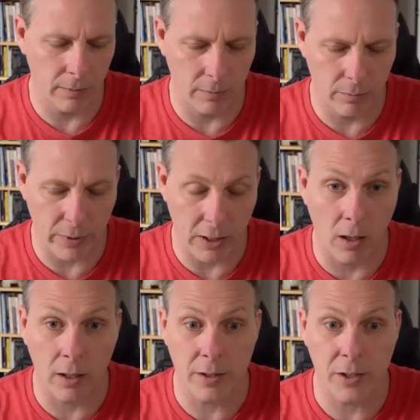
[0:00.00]

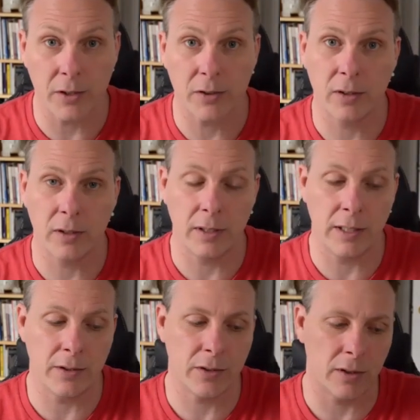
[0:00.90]
beyond just the
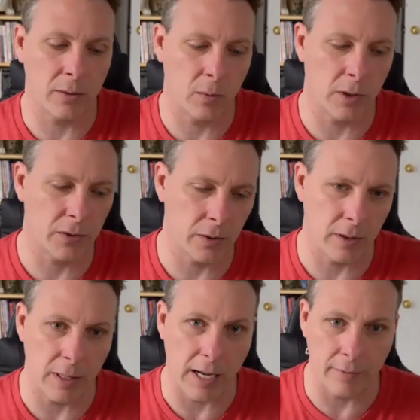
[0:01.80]
insert, we're also
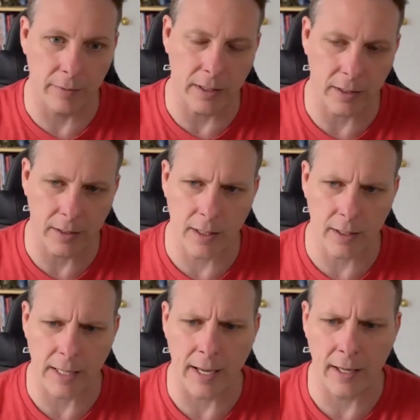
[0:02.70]
going to have like a
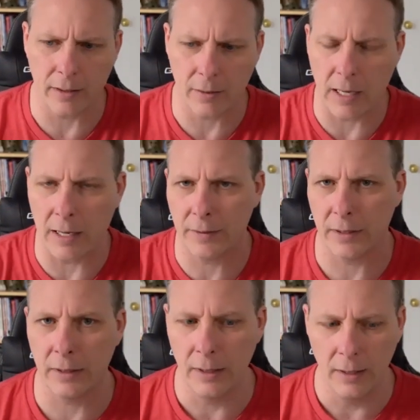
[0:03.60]

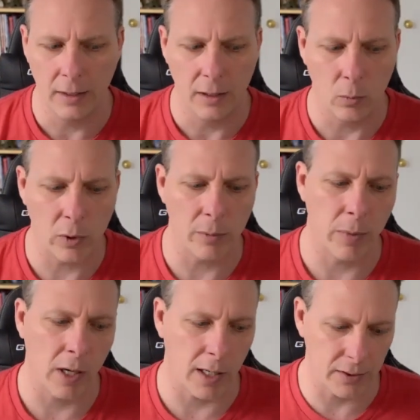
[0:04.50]
handcrafted wooden
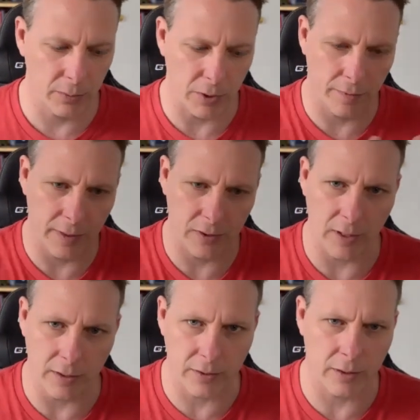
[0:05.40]
box which fits the
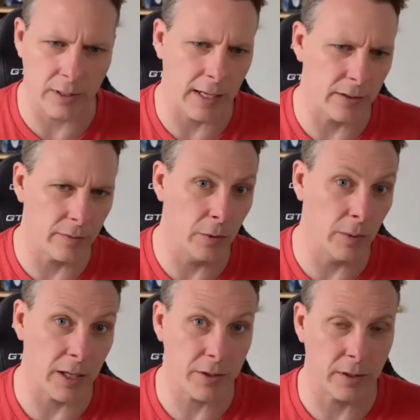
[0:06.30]
insert and has a few
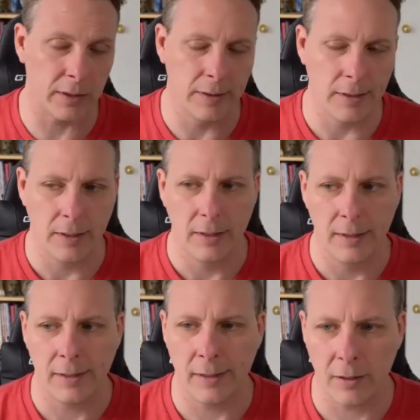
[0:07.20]
extra
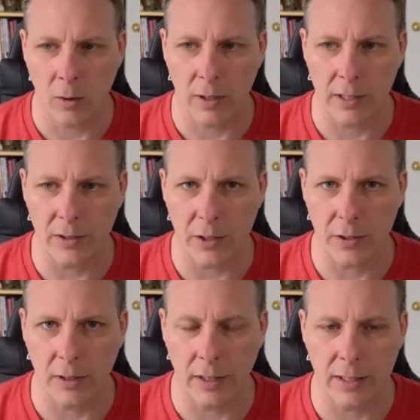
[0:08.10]

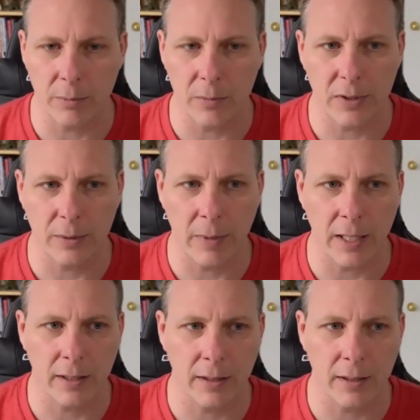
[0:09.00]
organizational items to make